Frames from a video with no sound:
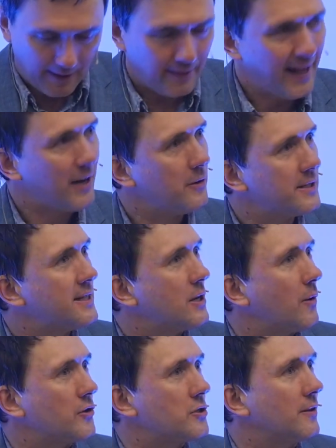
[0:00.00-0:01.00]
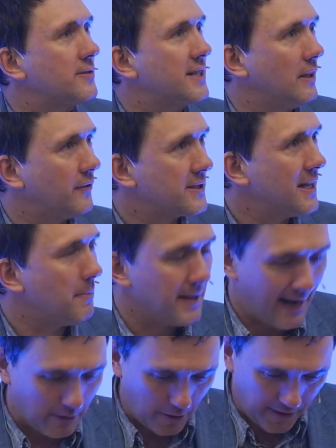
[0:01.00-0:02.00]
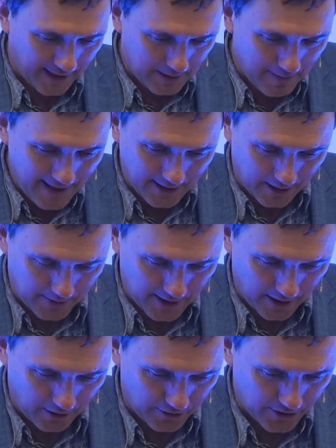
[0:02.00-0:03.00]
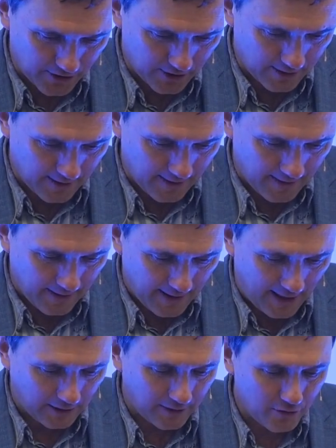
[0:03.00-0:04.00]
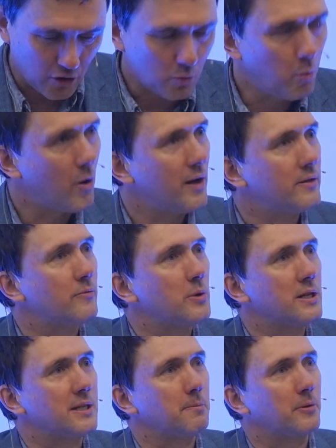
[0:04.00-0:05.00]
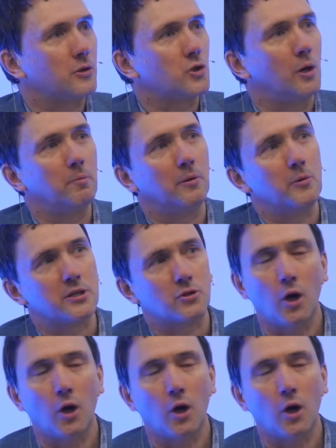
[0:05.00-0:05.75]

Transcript: And that is the question of self-assembly. How do things make themselves? And I'll give you just one really simple example, which is